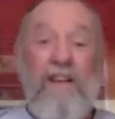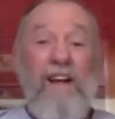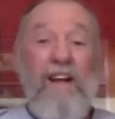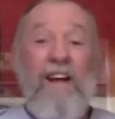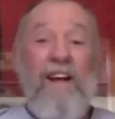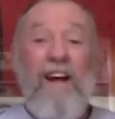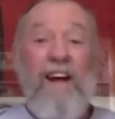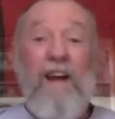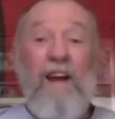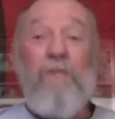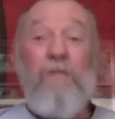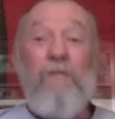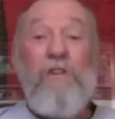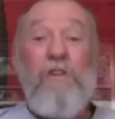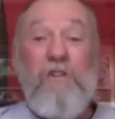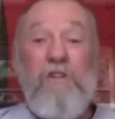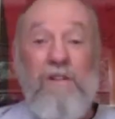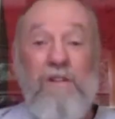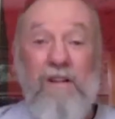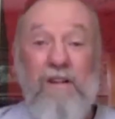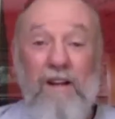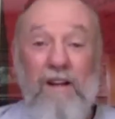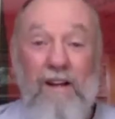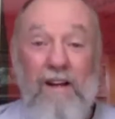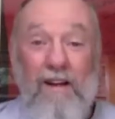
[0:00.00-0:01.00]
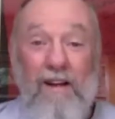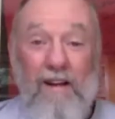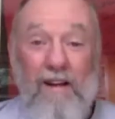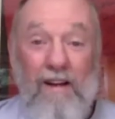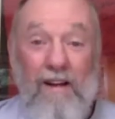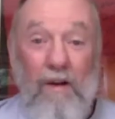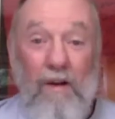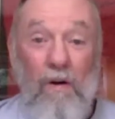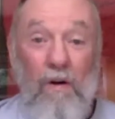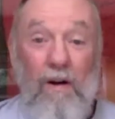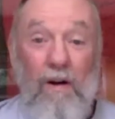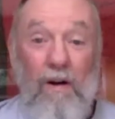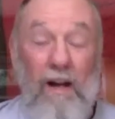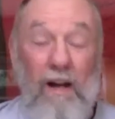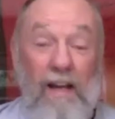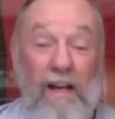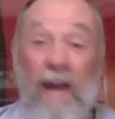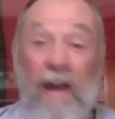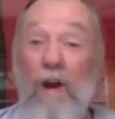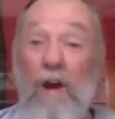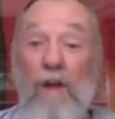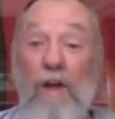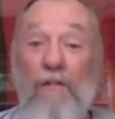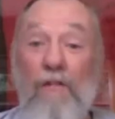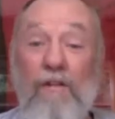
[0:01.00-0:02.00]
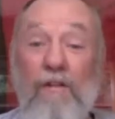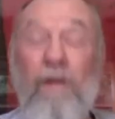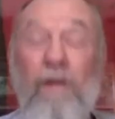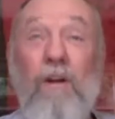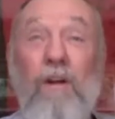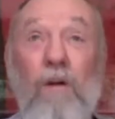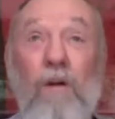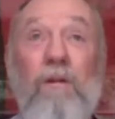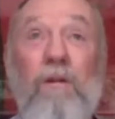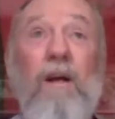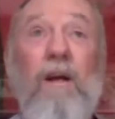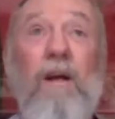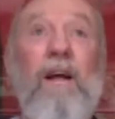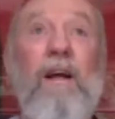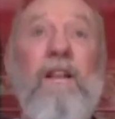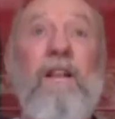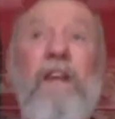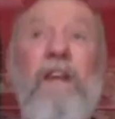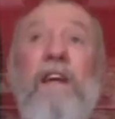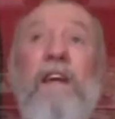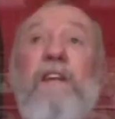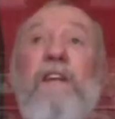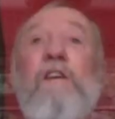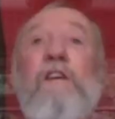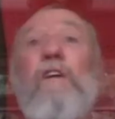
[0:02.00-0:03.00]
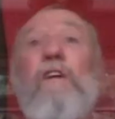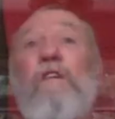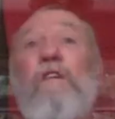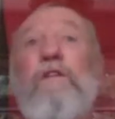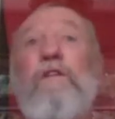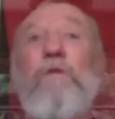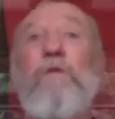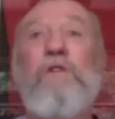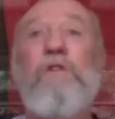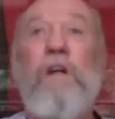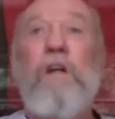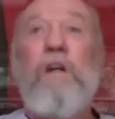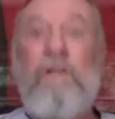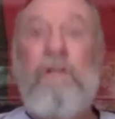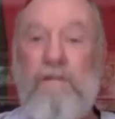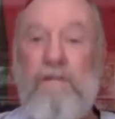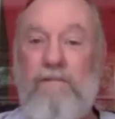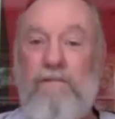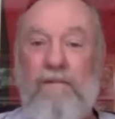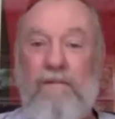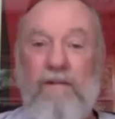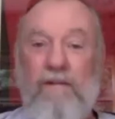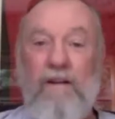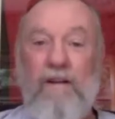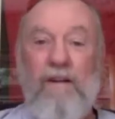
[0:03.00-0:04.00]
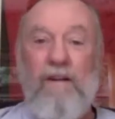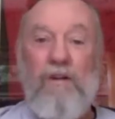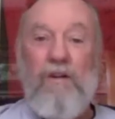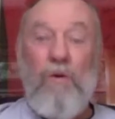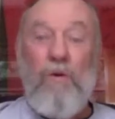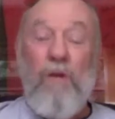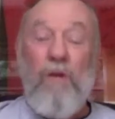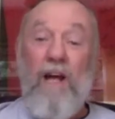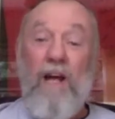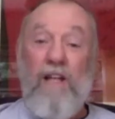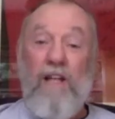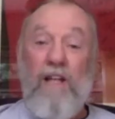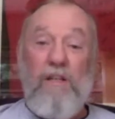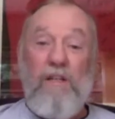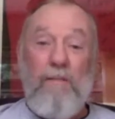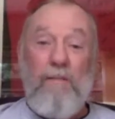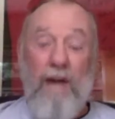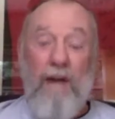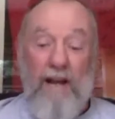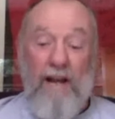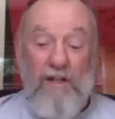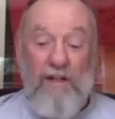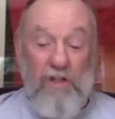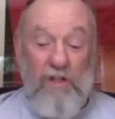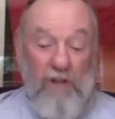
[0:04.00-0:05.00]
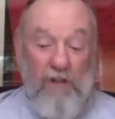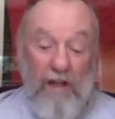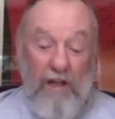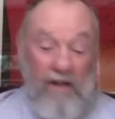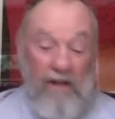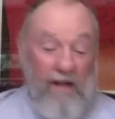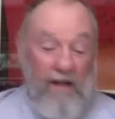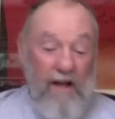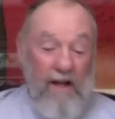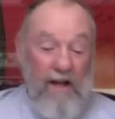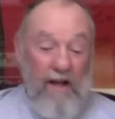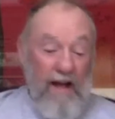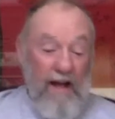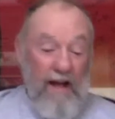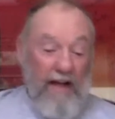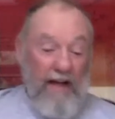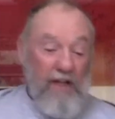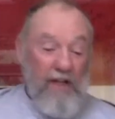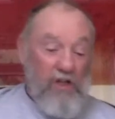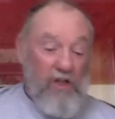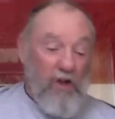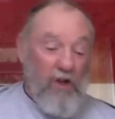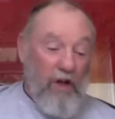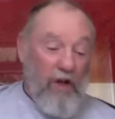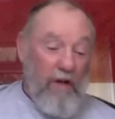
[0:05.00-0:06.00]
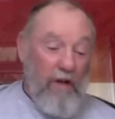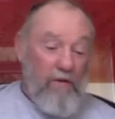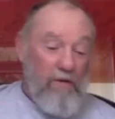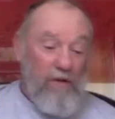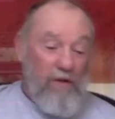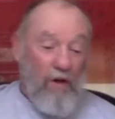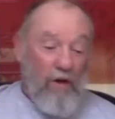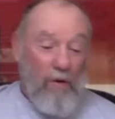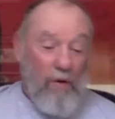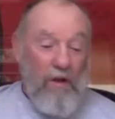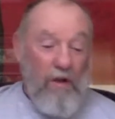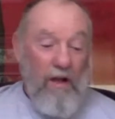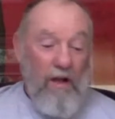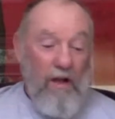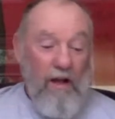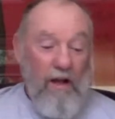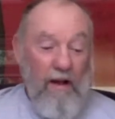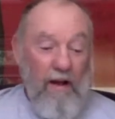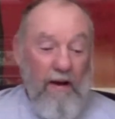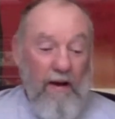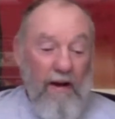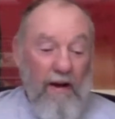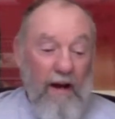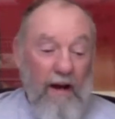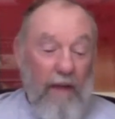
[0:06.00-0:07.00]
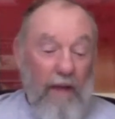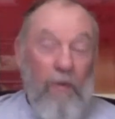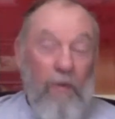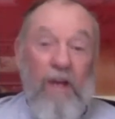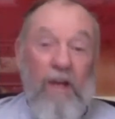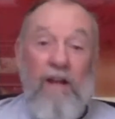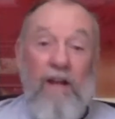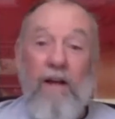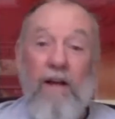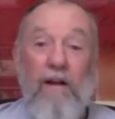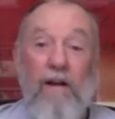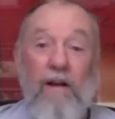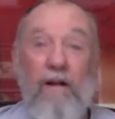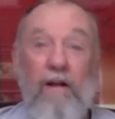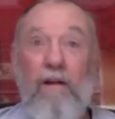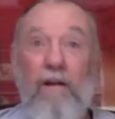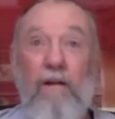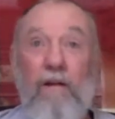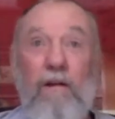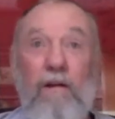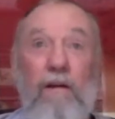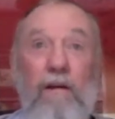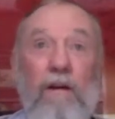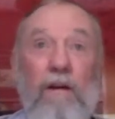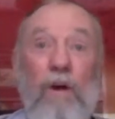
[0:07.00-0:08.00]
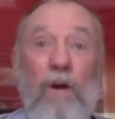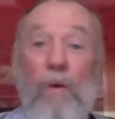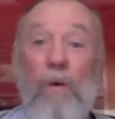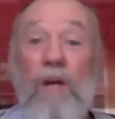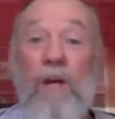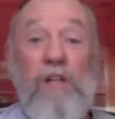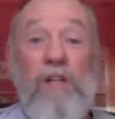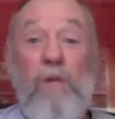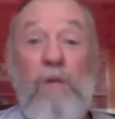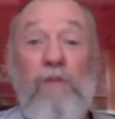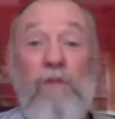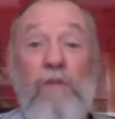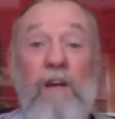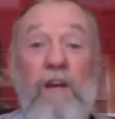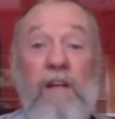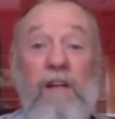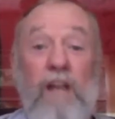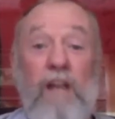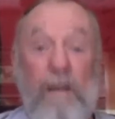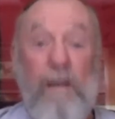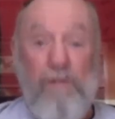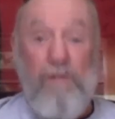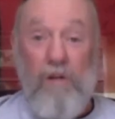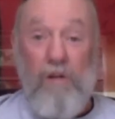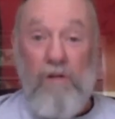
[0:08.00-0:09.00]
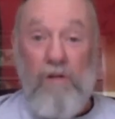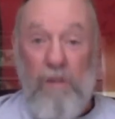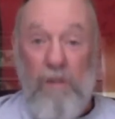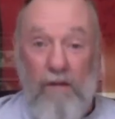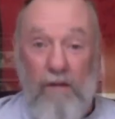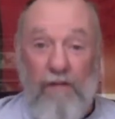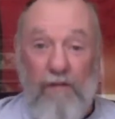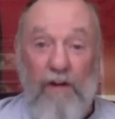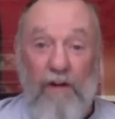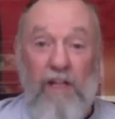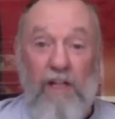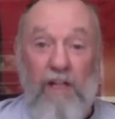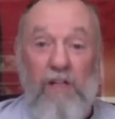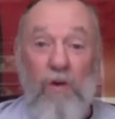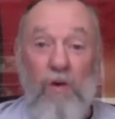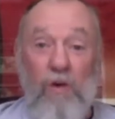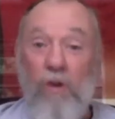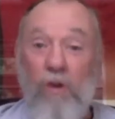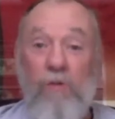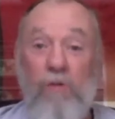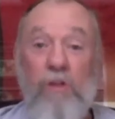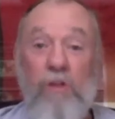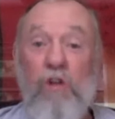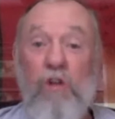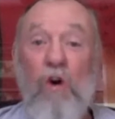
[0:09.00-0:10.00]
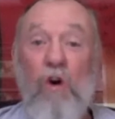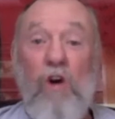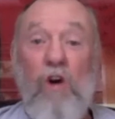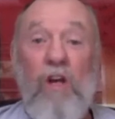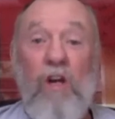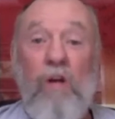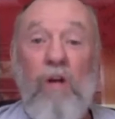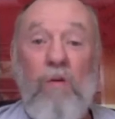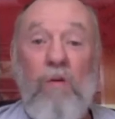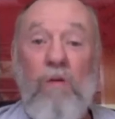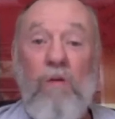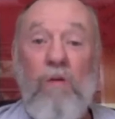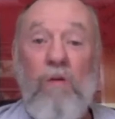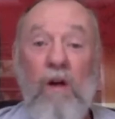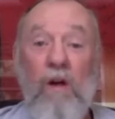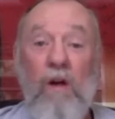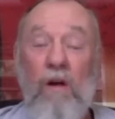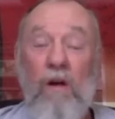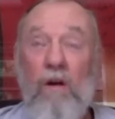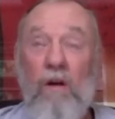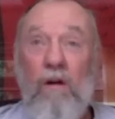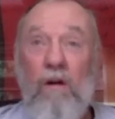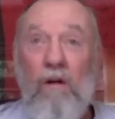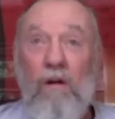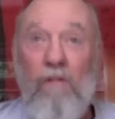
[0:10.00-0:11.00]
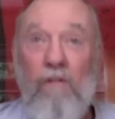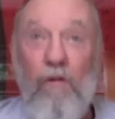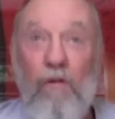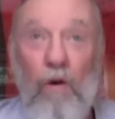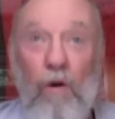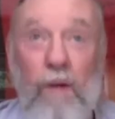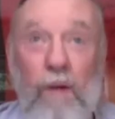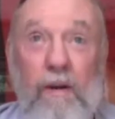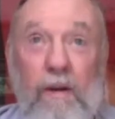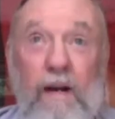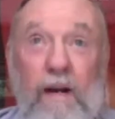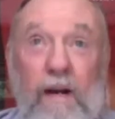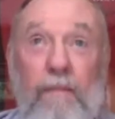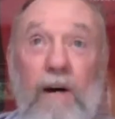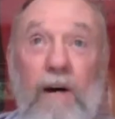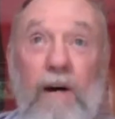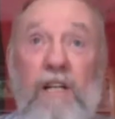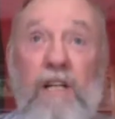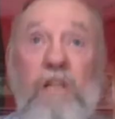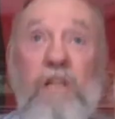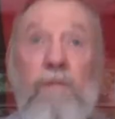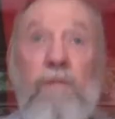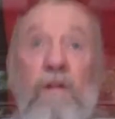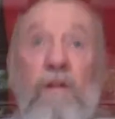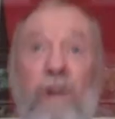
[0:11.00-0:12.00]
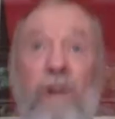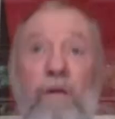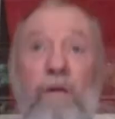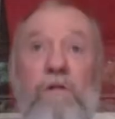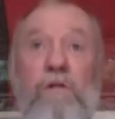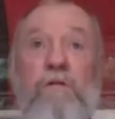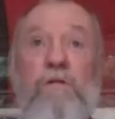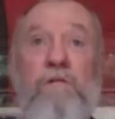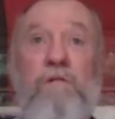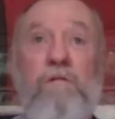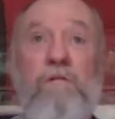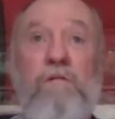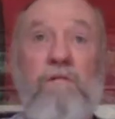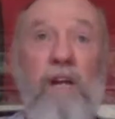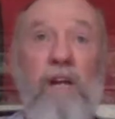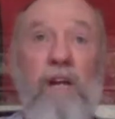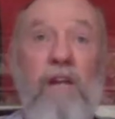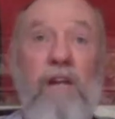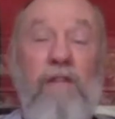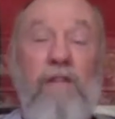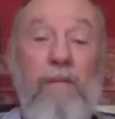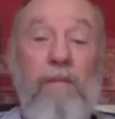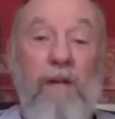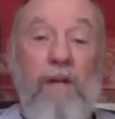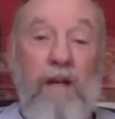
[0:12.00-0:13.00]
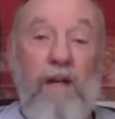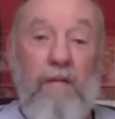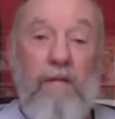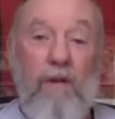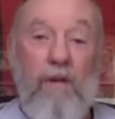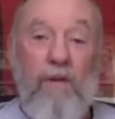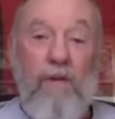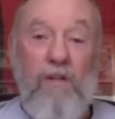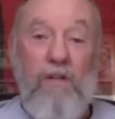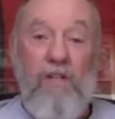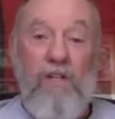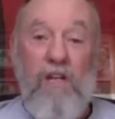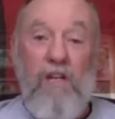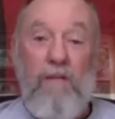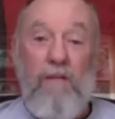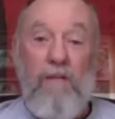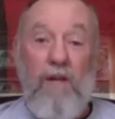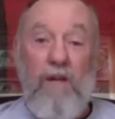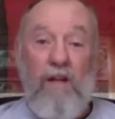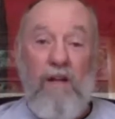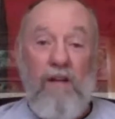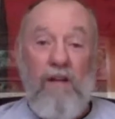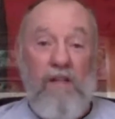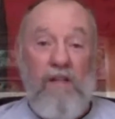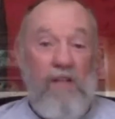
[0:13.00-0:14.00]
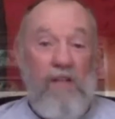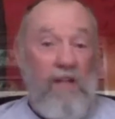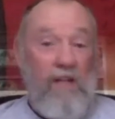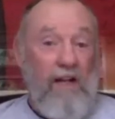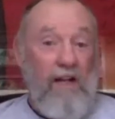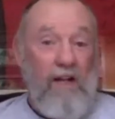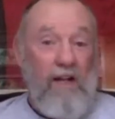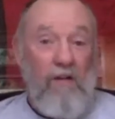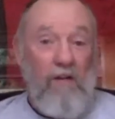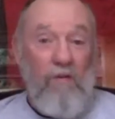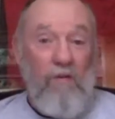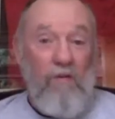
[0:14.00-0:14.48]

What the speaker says: I was, you know, again, I think you got a future doing that as a manager. I just thought he was, you know, and we had some great times, you know, some of the funny stories with Chalky, you know, phoning me up, asking me if I was ready for him to come down and see me and things like that, you know.